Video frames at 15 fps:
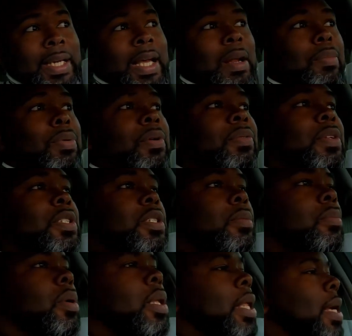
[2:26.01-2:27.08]
kind of
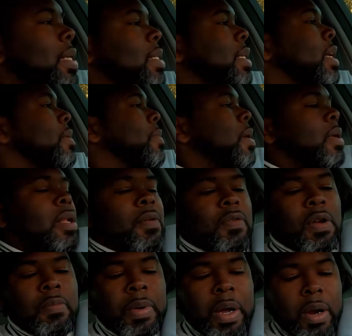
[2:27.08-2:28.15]
privilege. But like I said, man,
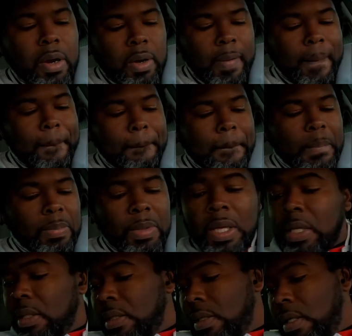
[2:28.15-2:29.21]
never compare
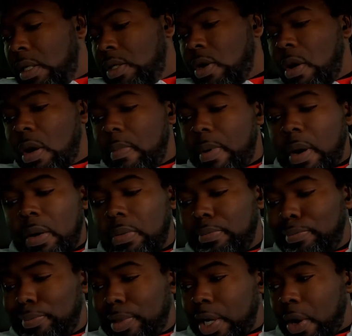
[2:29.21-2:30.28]
and talk about
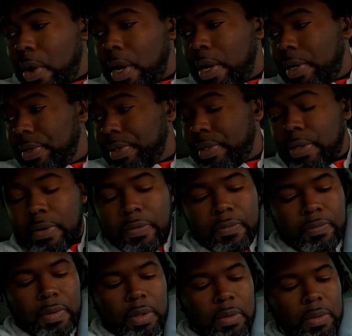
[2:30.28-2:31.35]
areas,
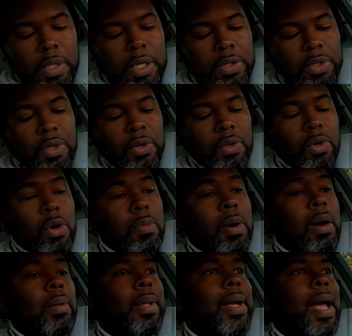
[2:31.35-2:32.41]
things you don't know
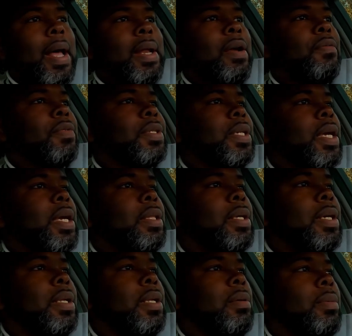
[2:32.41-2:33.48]
about. Like I never say
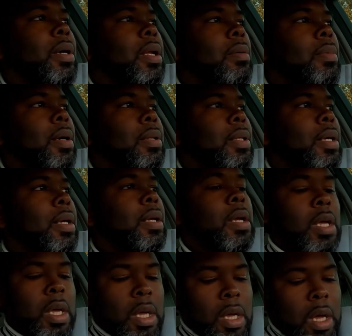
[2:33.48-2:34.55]
anything to anybody about that.
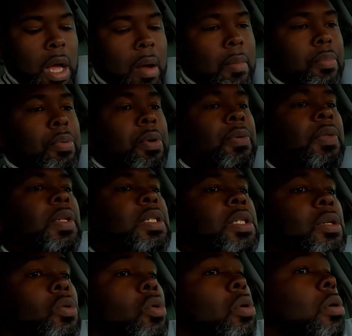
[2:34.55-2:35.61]
I'm
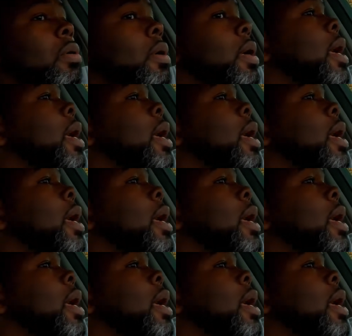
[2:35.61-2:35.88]
privileged or